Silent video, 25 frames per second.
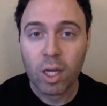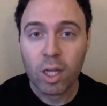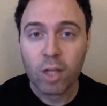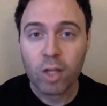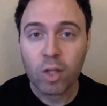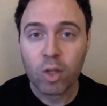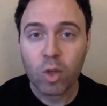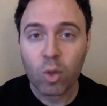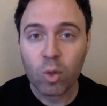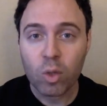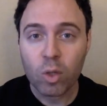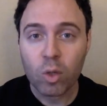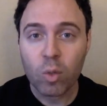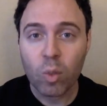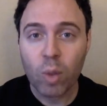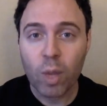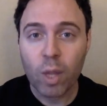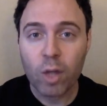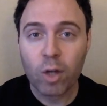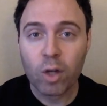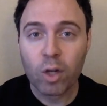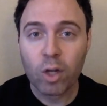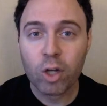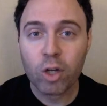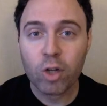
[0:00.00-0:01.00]
The only way
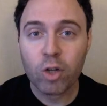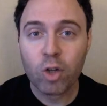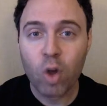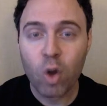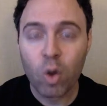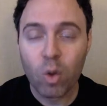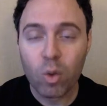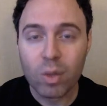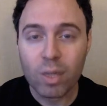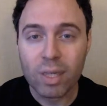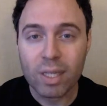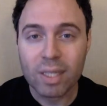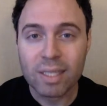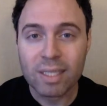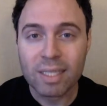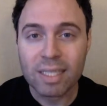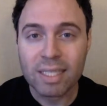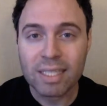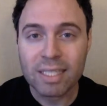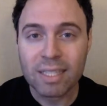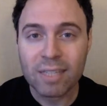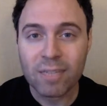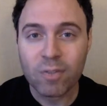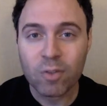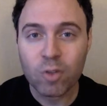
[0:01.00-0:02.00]
you're going to know this
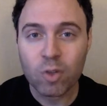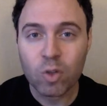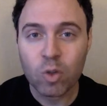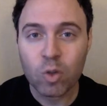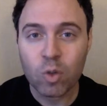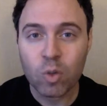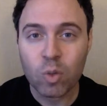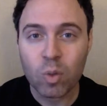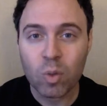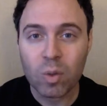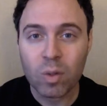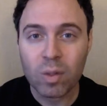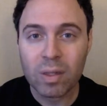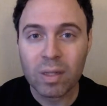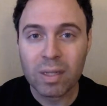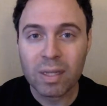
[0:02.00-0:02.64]
is if you